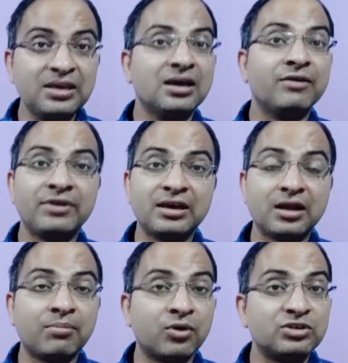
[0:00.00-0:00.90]
aware
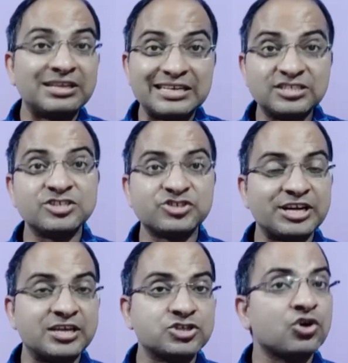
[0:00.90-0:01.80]
about the resident
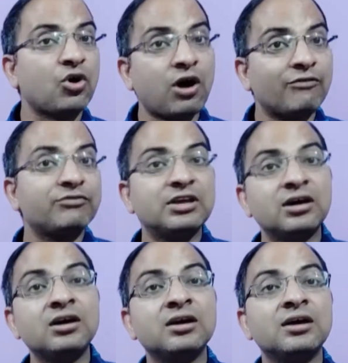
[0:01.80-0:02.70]
status of the
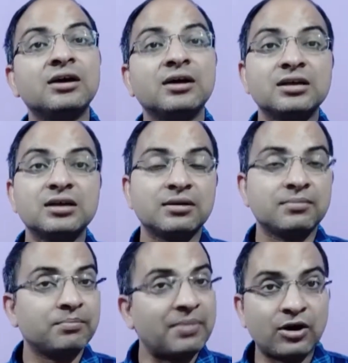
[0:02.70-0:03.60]

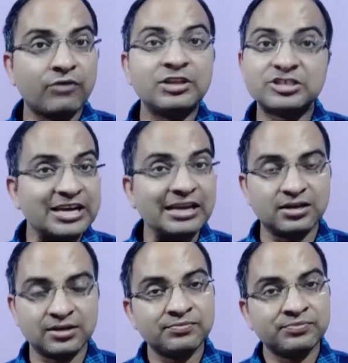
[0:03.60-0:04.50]
seller,
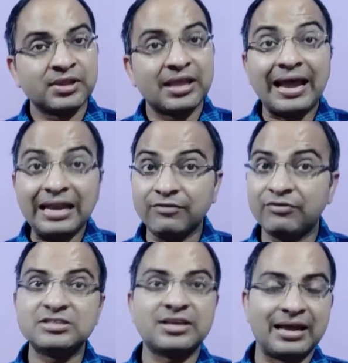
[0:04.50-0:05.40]
and if he
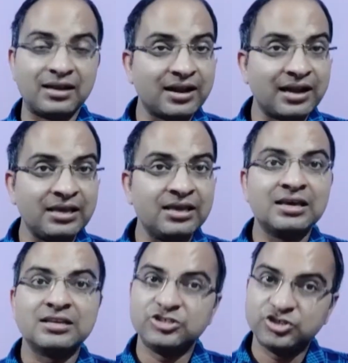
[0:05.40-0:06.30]
is an NRI,
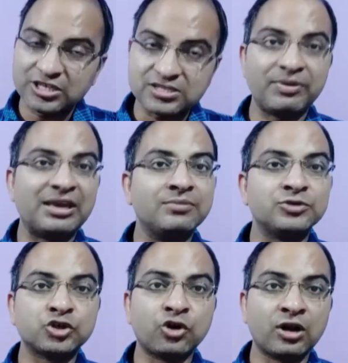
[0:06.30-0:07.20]
just make him
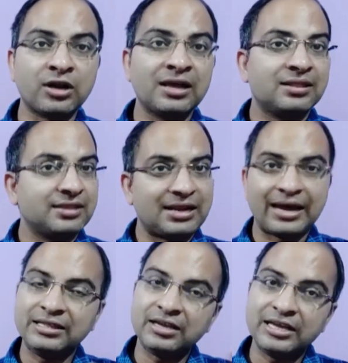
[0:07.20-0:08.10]
sure that
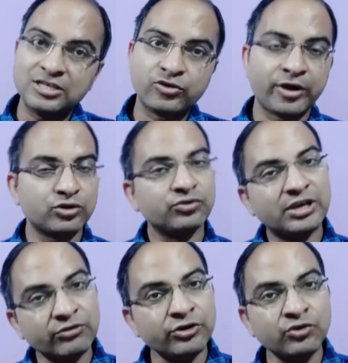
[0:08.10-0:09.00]
either he is going to
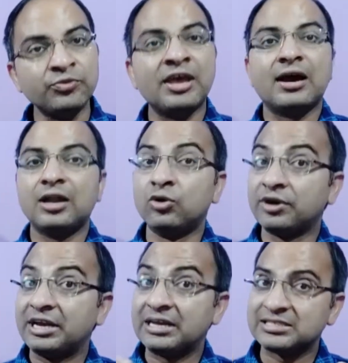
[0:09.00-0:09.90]
give you a lower
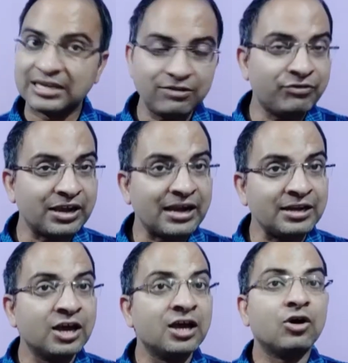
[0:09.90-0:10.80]
TDS certificate
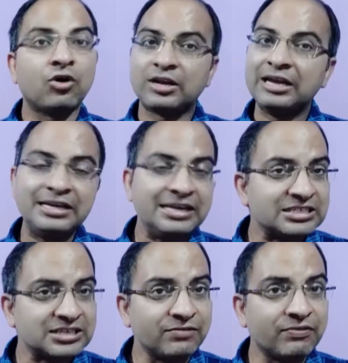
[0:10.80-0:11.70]
or nil TDS
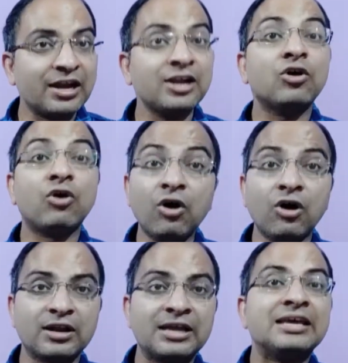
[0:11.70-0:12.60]
certificate,
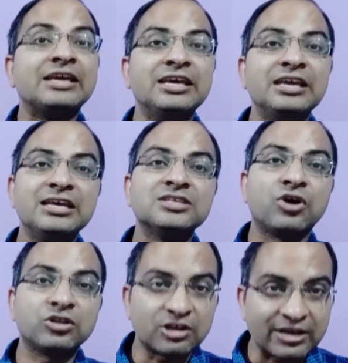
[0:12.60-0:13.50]
or he is
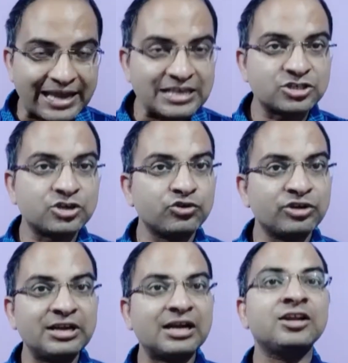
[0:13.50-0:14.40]
authorized to
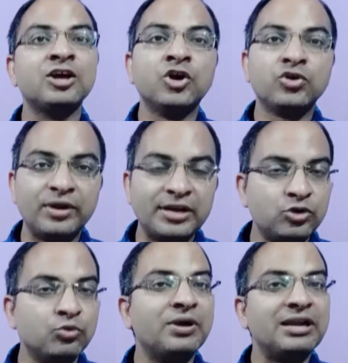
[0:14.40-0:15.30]
deduct
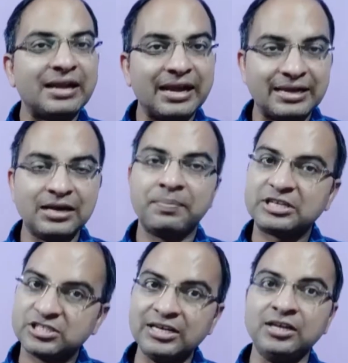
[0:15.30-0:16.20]

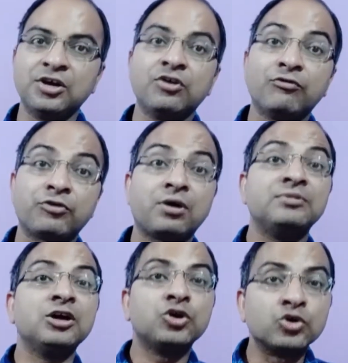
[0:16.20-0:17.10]
22.88% from
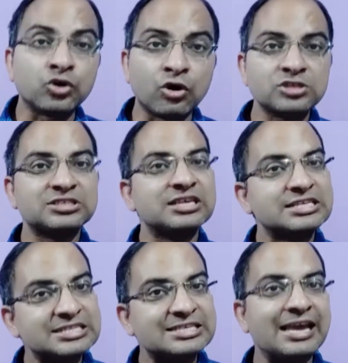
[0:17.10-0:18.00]
the gross
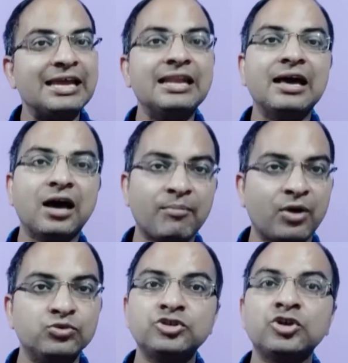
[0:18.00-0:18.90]
sale
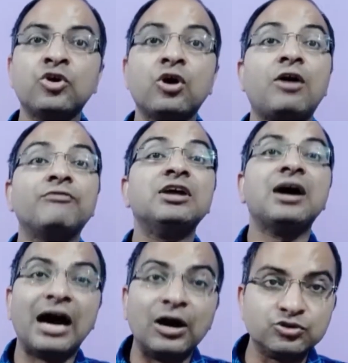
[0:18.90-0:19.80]
amount of the
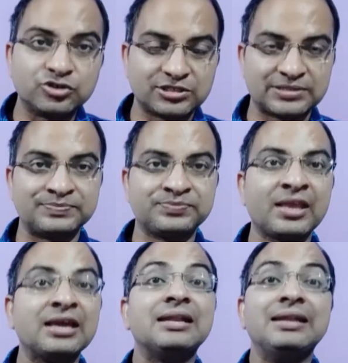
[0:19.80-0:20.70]
house.
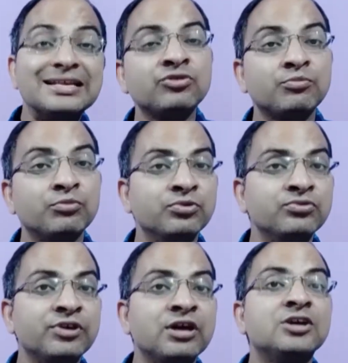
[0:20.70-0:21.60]
Let's move
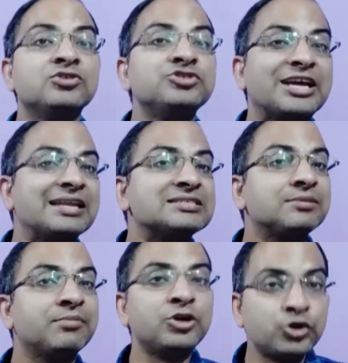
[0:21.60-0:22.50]
to checklist
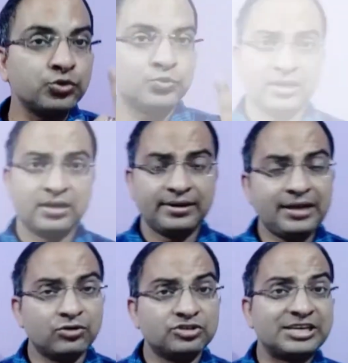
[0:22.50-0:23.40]
number 2.
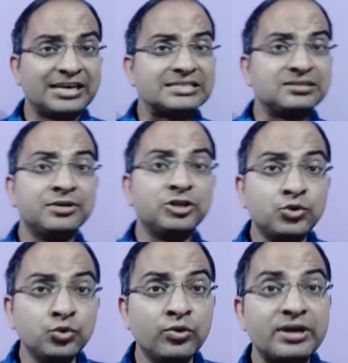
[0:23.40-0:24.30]
Now checklist number
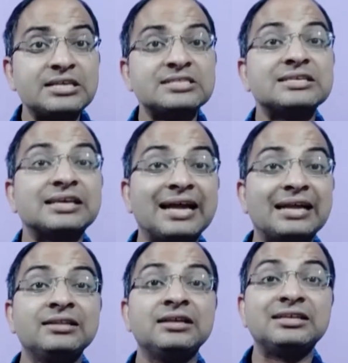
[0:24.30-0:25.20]
2 is
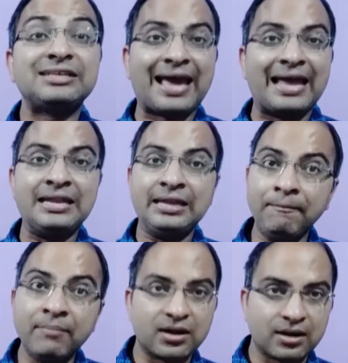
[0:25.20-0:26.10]
get the TAN
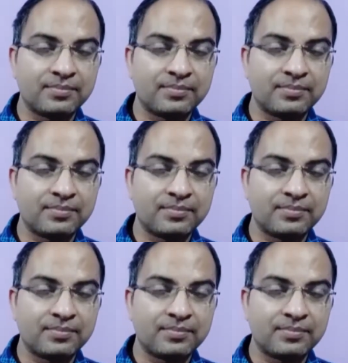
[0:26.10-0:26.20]
number.